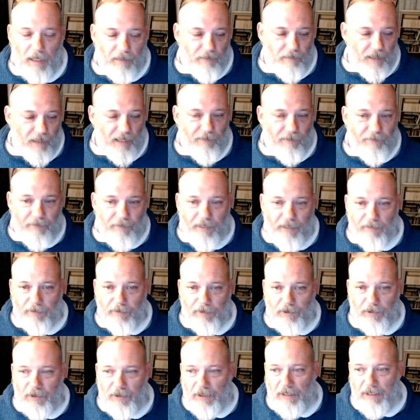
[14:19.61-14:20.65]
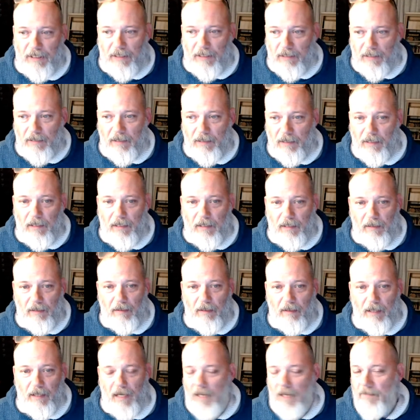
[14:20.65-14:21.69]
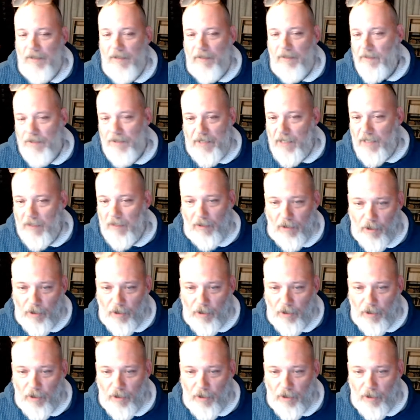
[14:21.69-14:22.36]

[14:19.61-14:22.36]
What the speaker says: I've never seen a